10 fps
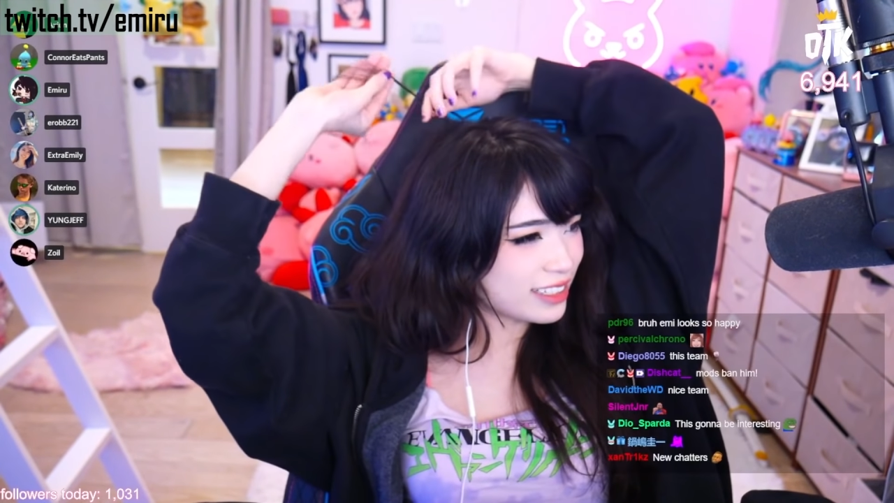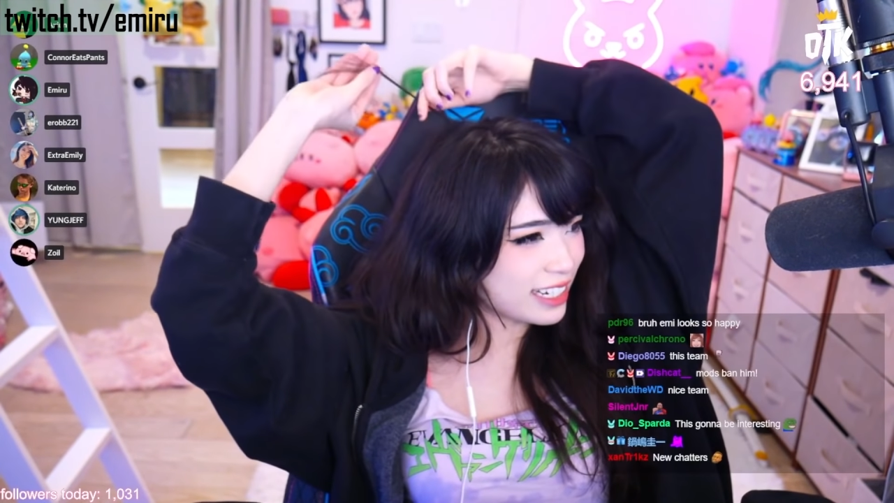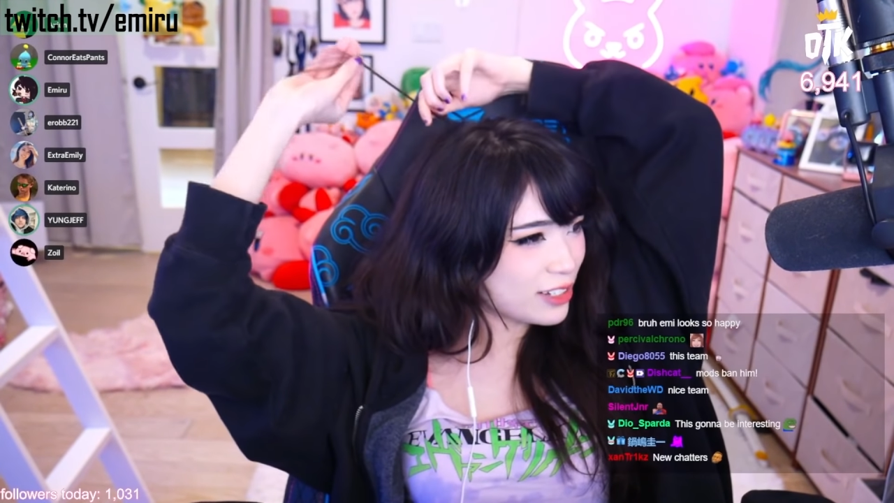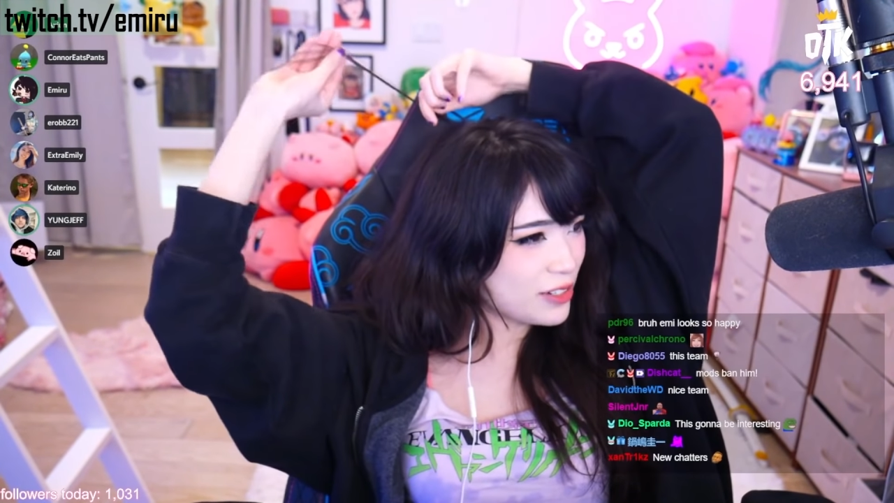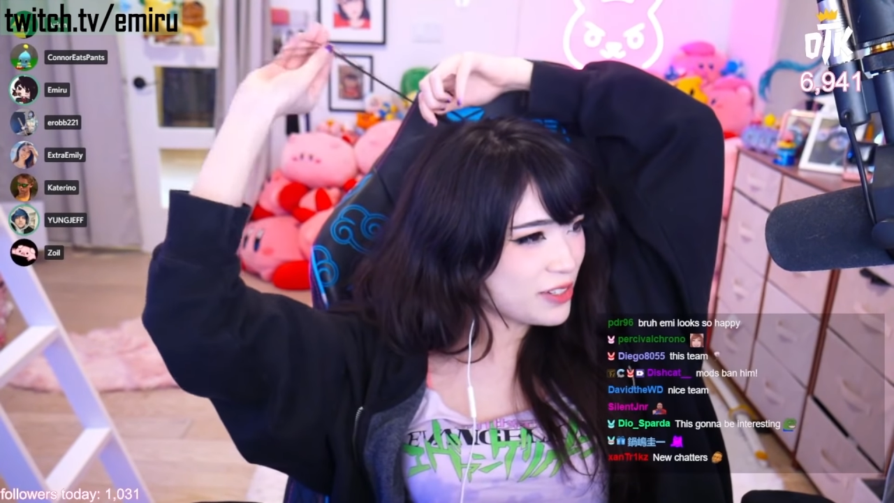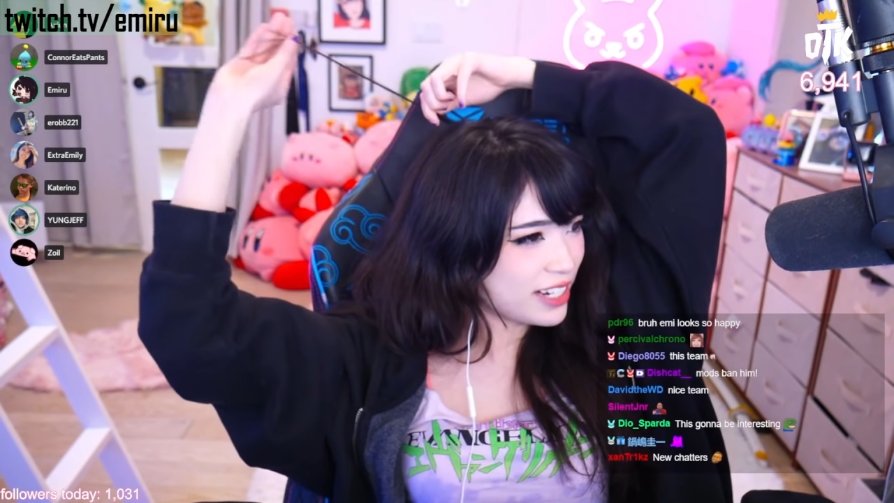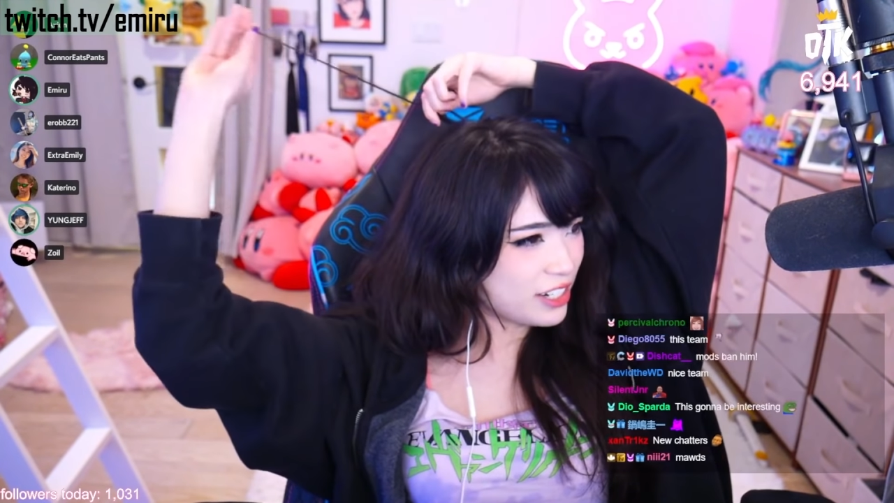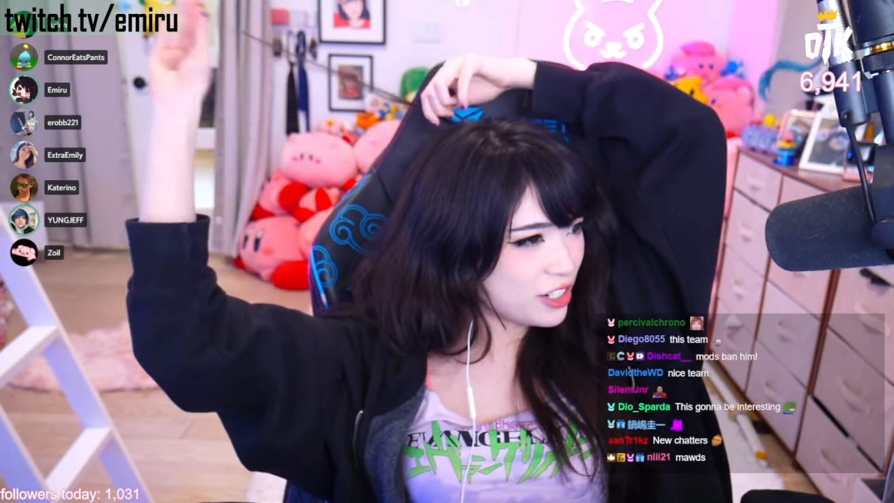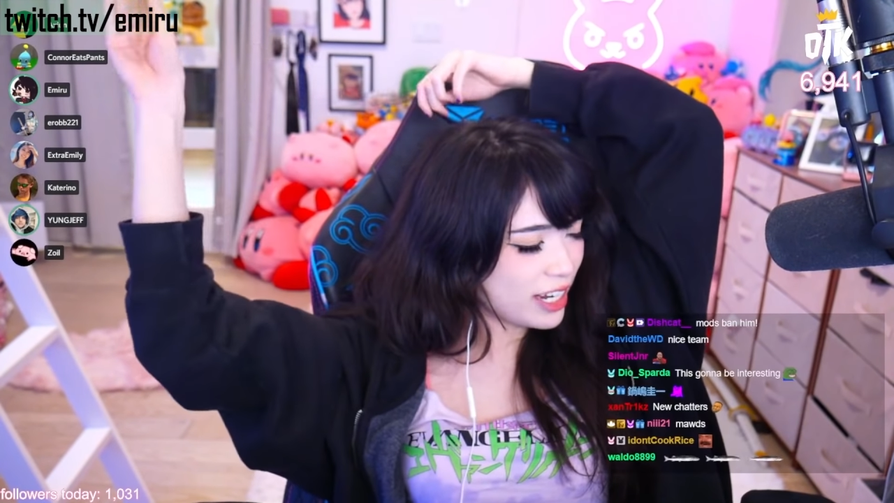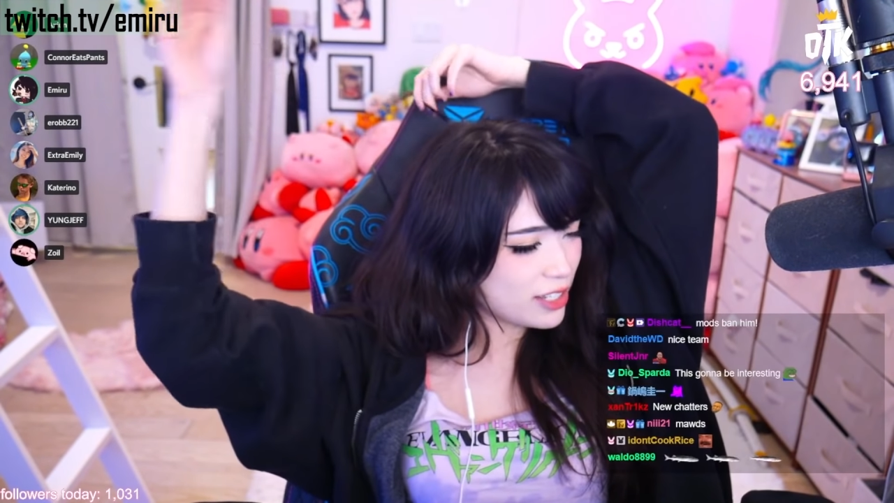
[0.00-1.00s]
Tectone said I
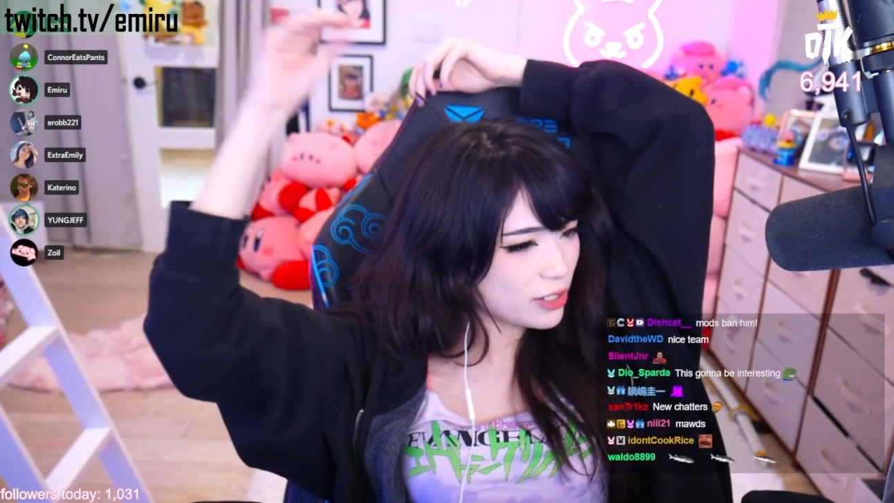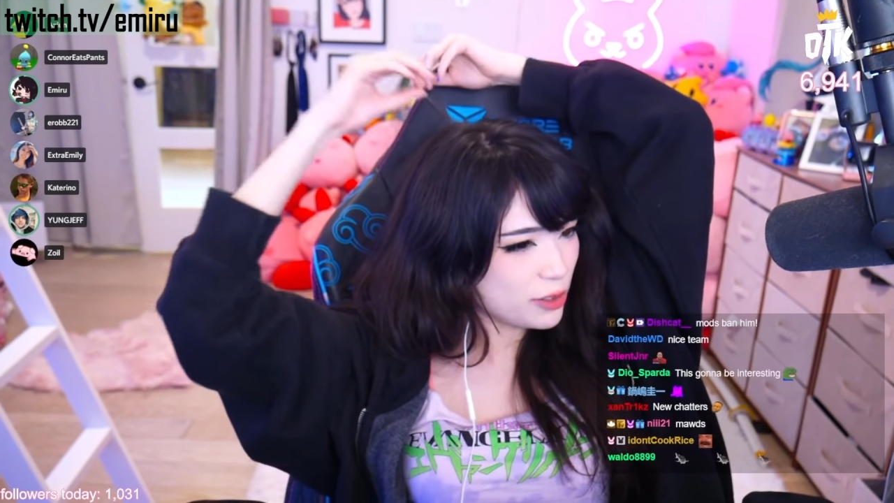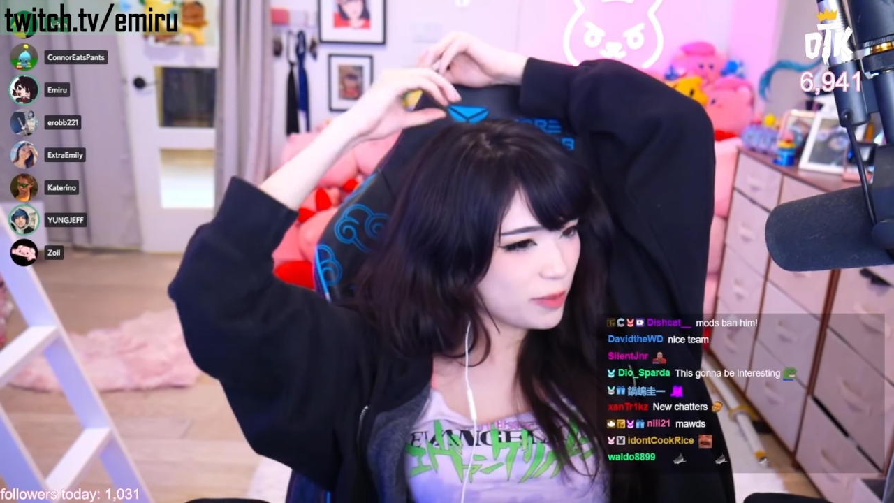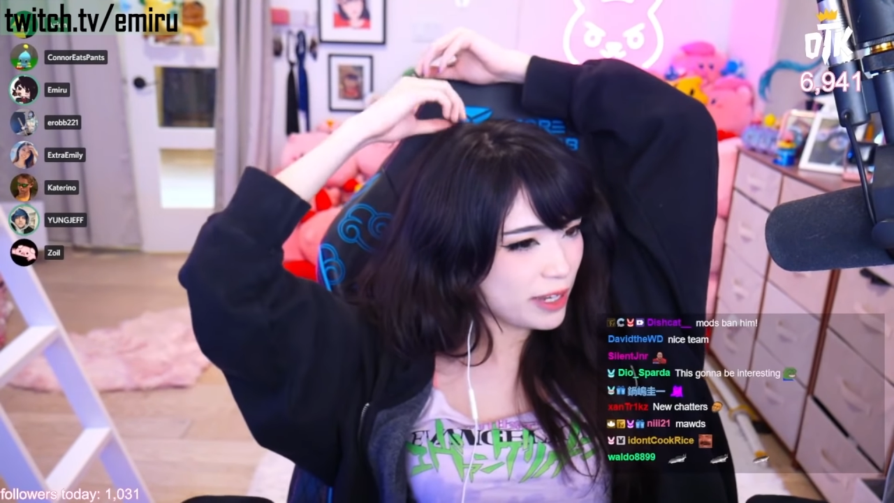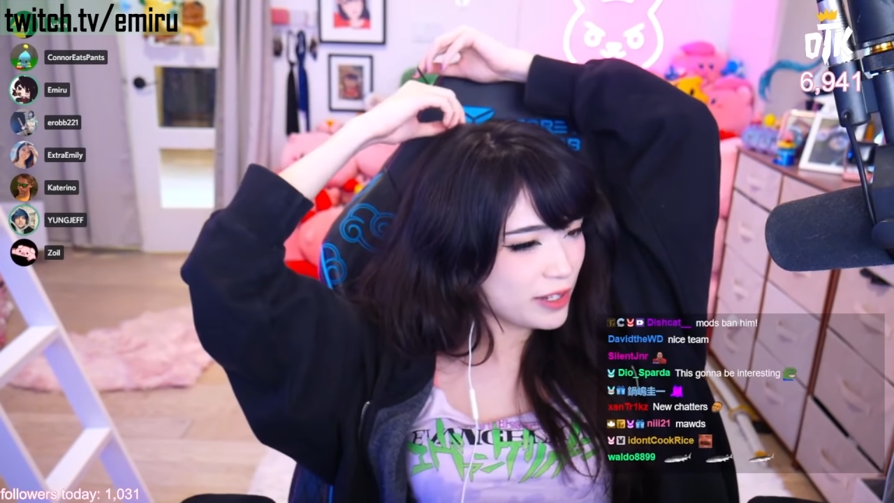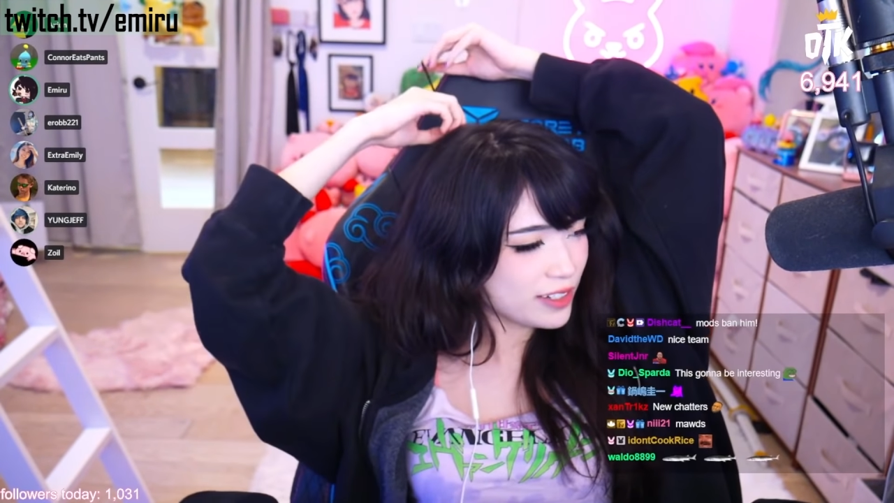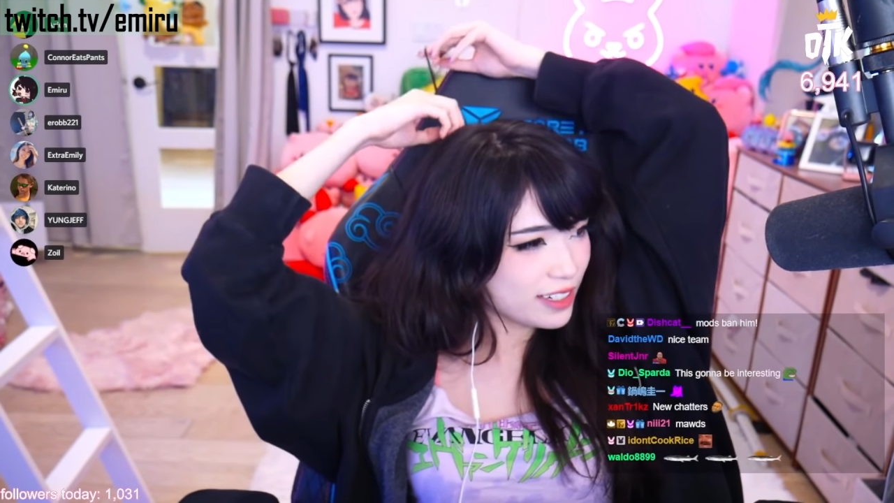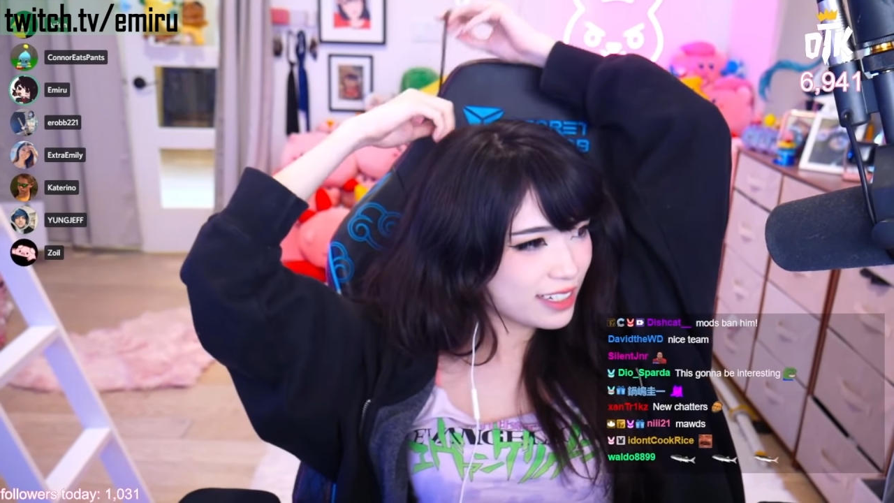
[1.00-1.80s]
should ask you about.